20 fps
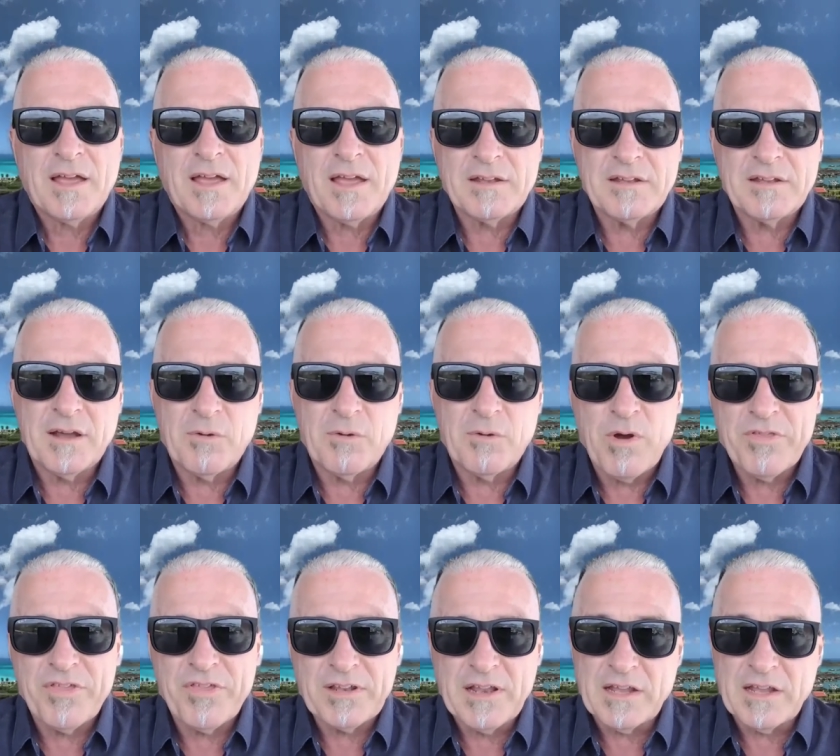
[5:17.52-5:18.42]
And uh,
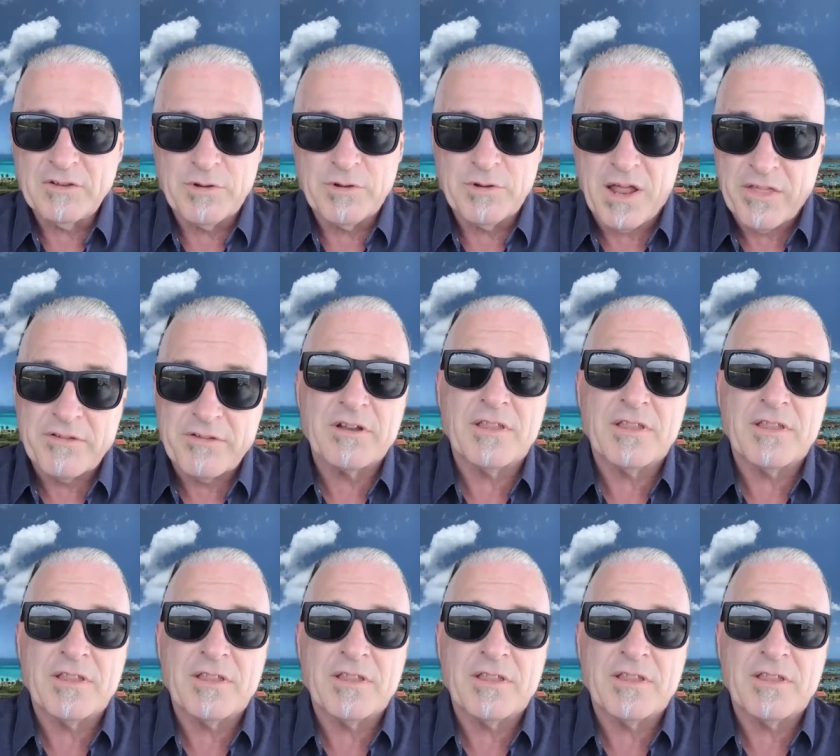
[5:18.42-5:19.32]
one thing led to another, and
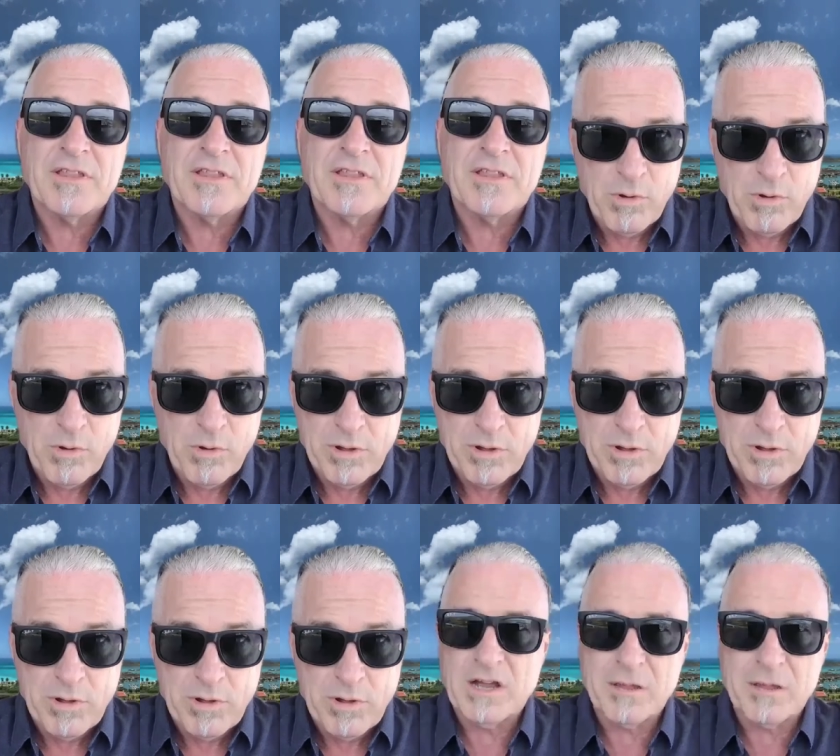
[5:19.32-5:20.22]
then of course my
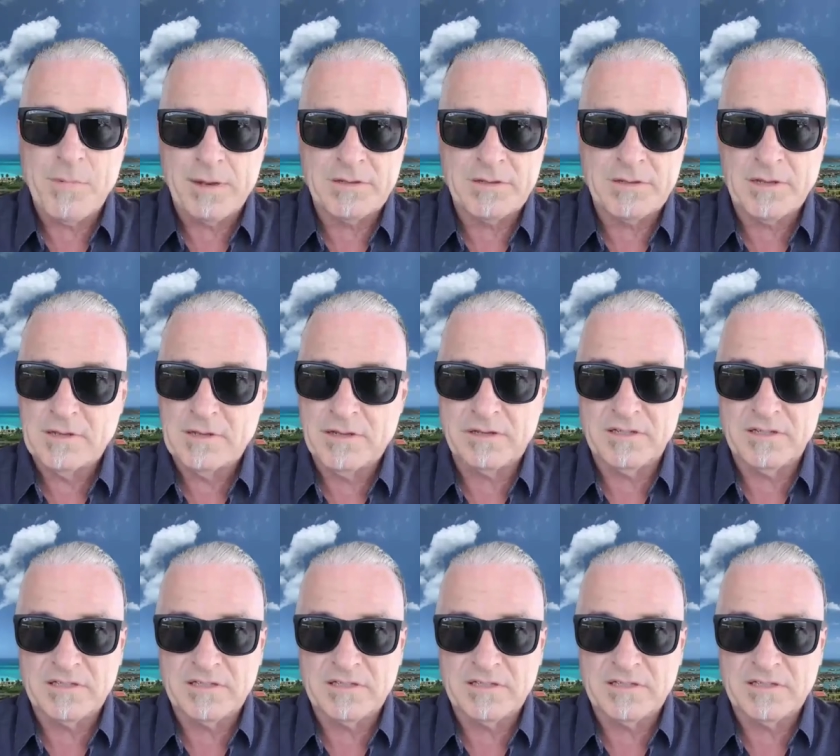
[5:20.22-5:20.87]
well-documented uh,